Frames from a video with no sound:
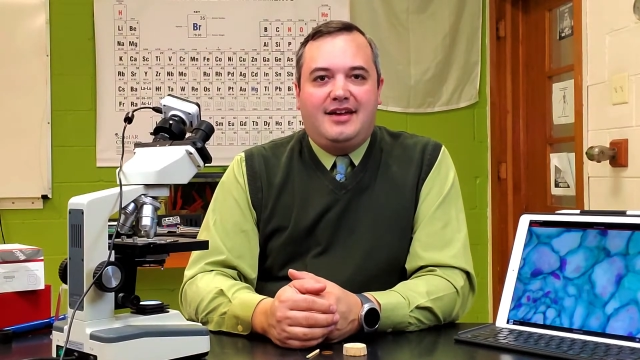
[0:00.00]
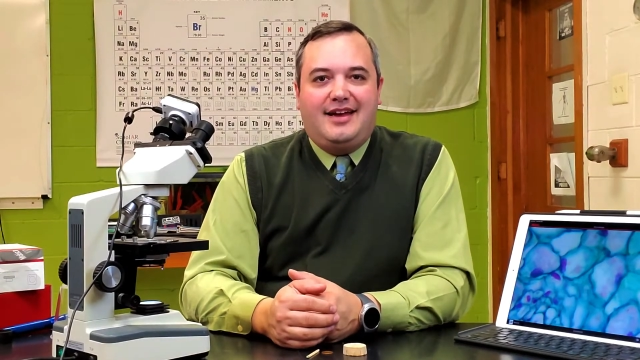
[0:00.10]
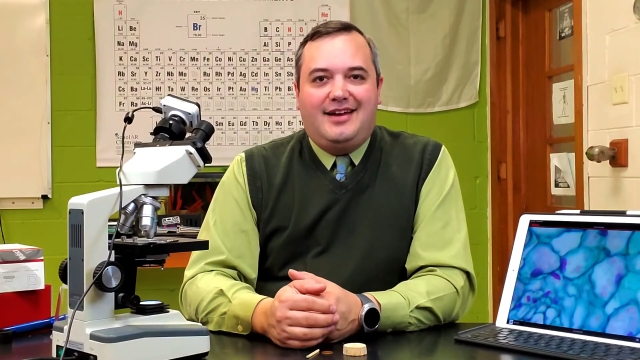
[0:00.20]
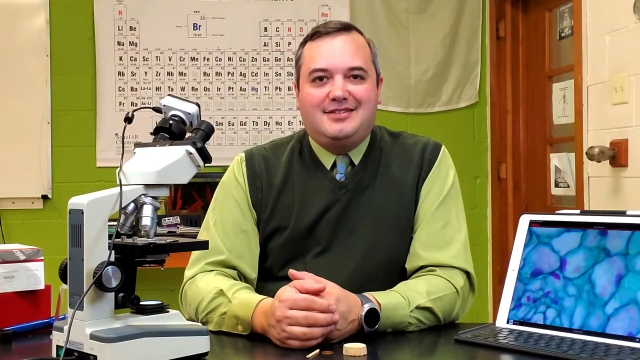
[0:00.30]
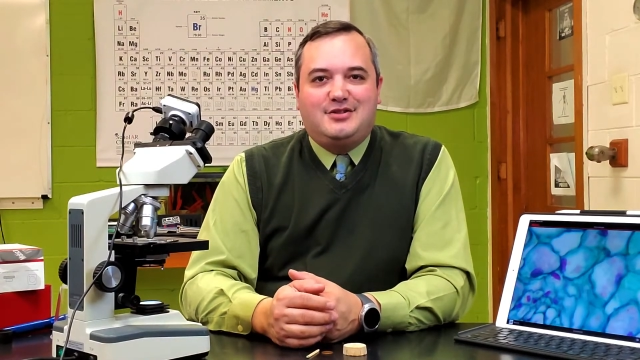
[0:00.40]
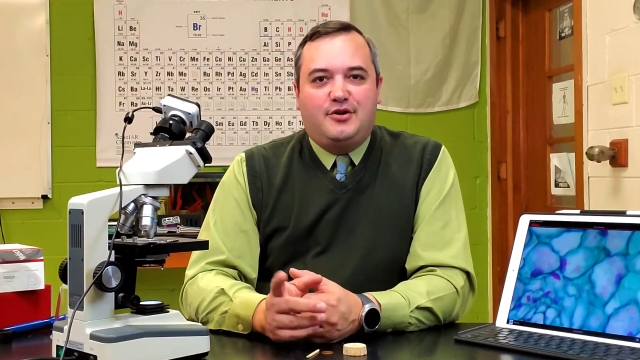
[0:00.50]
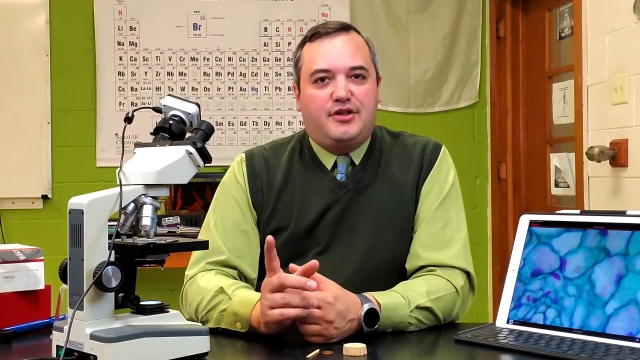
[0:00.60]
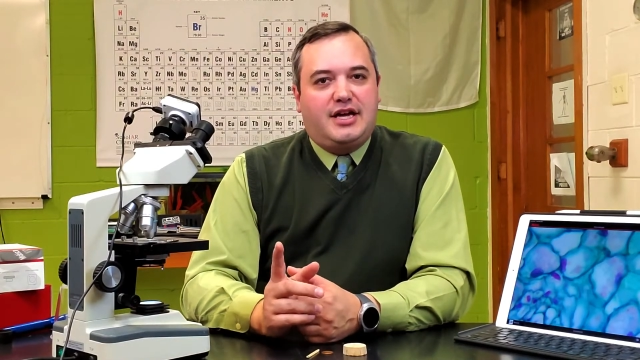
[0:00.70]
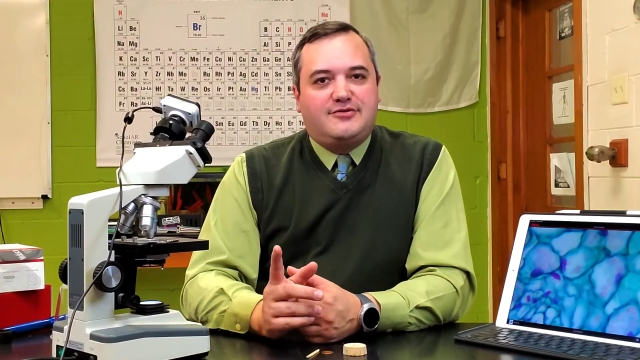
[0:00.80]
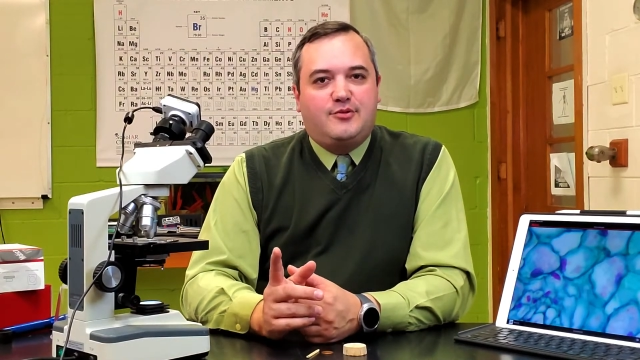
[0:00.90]
And so
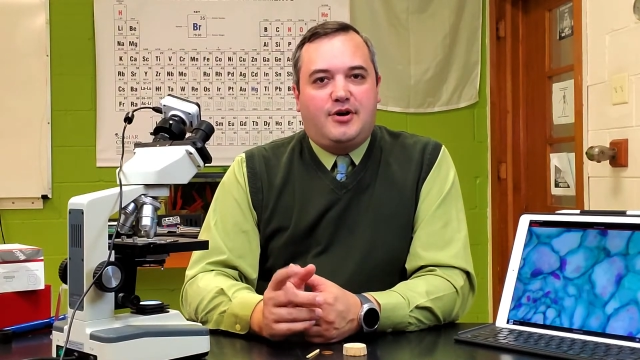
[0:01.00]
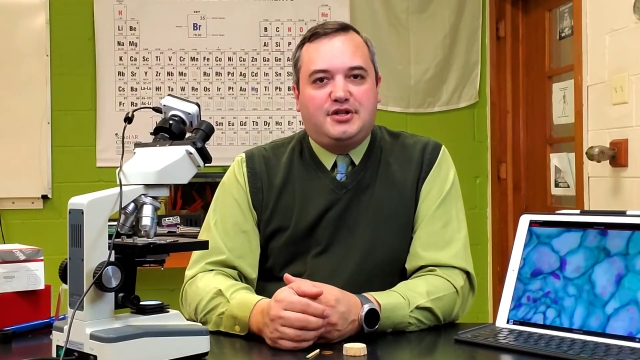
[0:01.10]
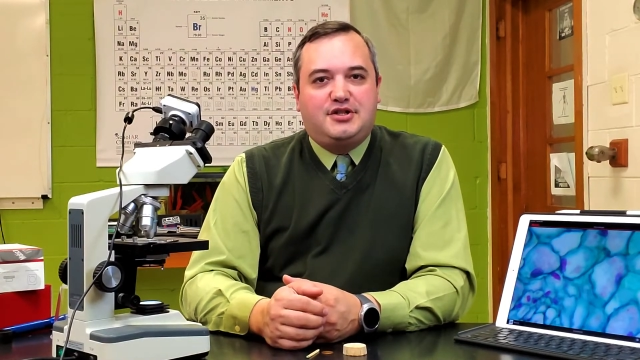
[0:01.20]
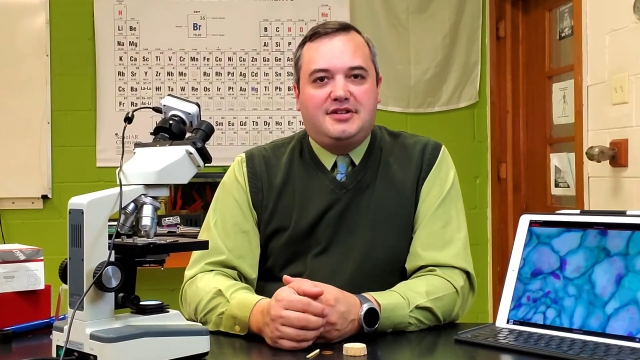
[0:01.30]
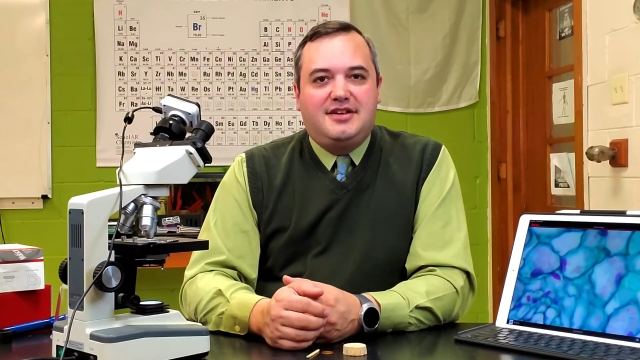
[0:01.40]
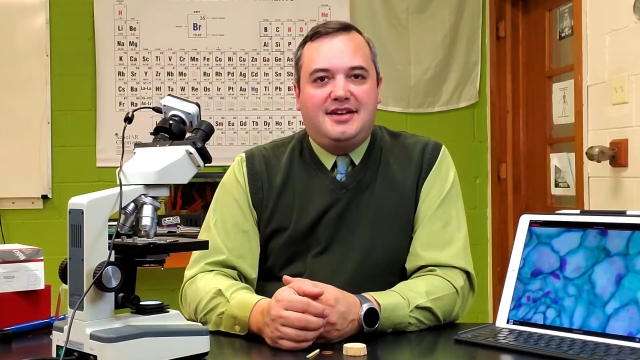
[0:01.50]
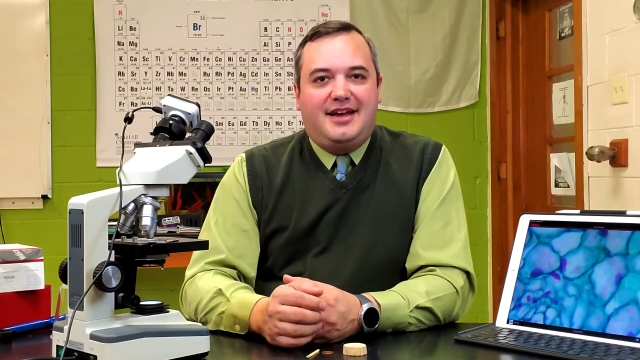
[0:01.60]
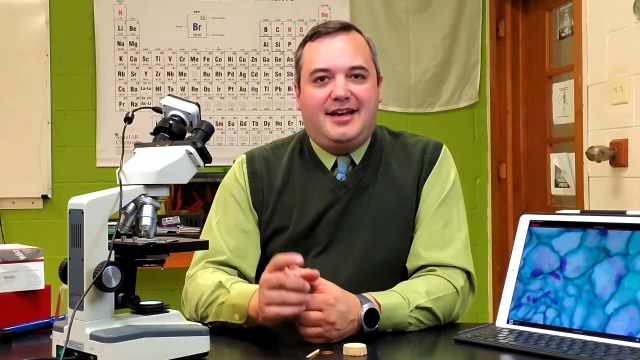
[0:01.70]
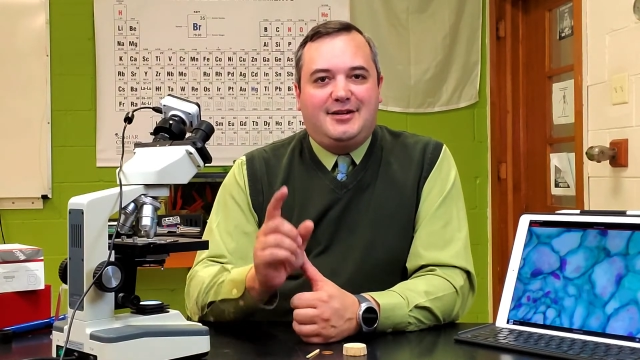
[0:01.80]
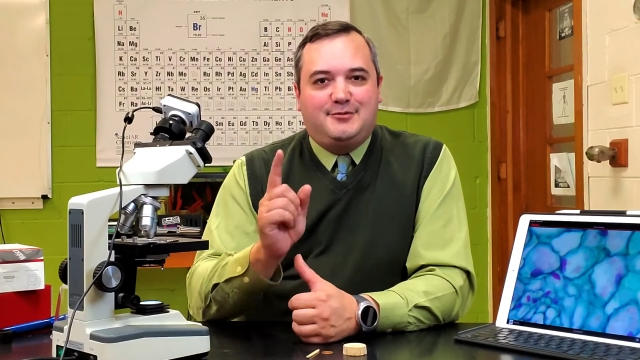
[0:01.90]
thanks for watching,
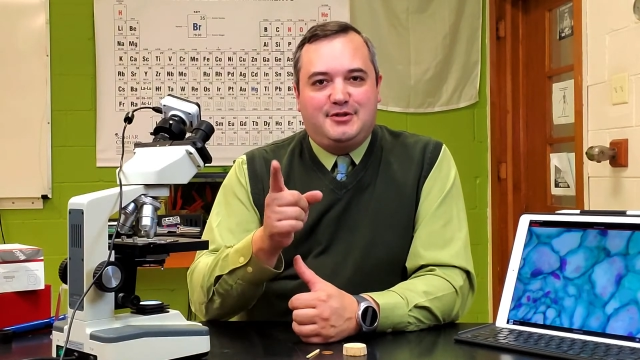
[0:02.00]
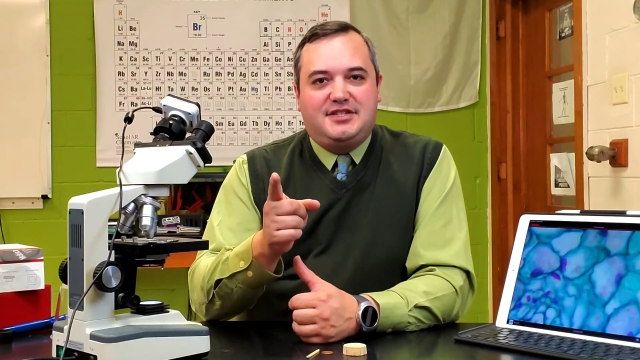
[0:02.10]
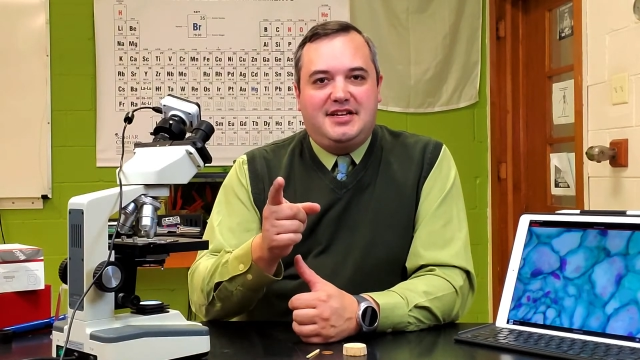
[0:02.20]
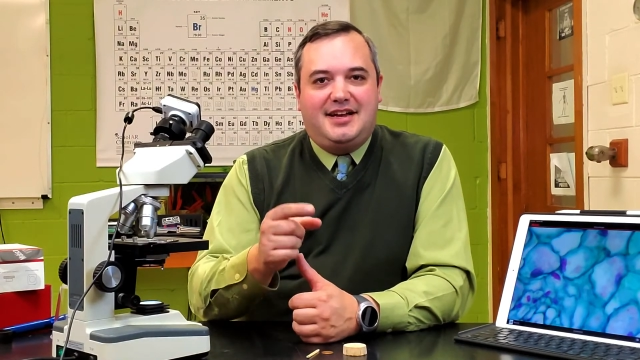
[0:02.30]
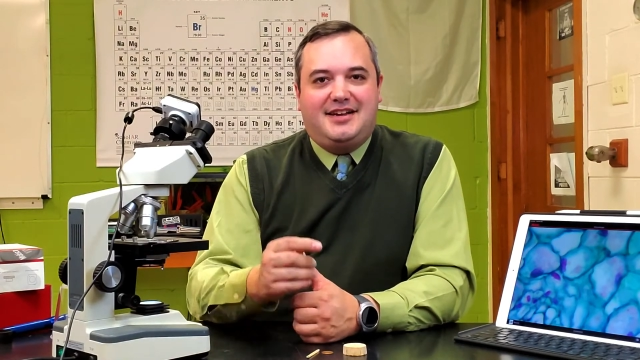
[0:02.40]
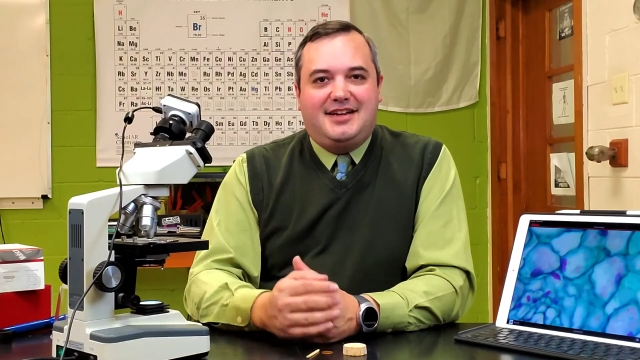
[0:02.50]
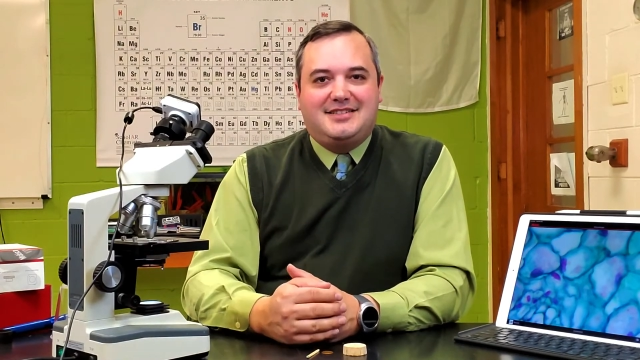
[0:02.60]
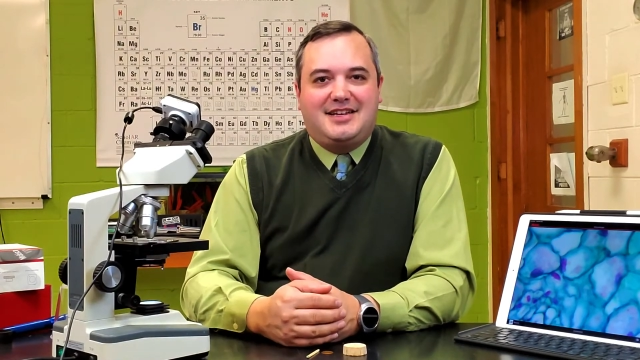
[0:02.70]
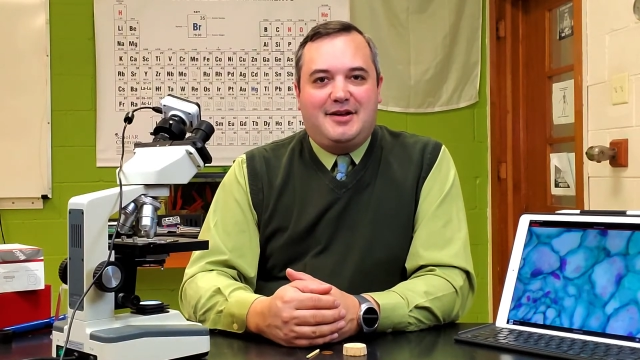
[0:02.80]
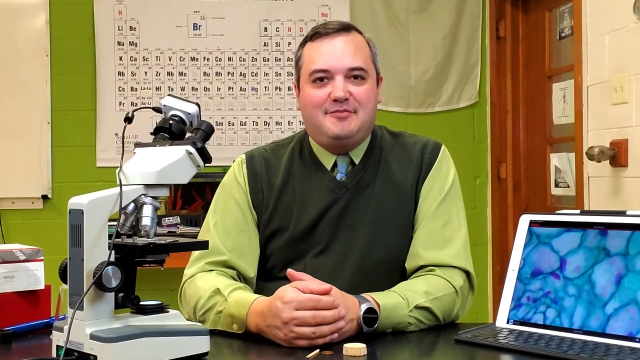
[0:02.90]
and we'll see you again
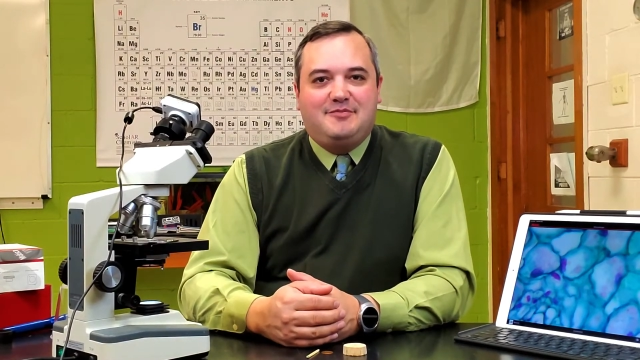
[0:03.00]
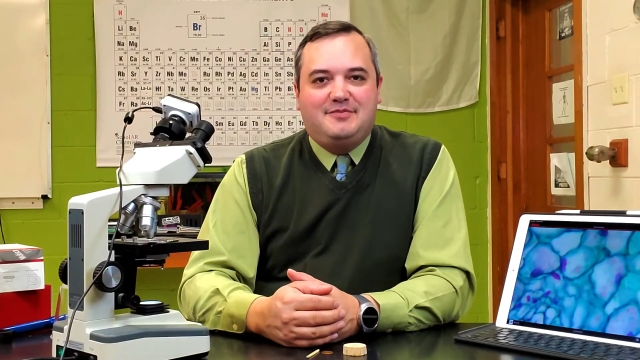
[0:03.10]
next time.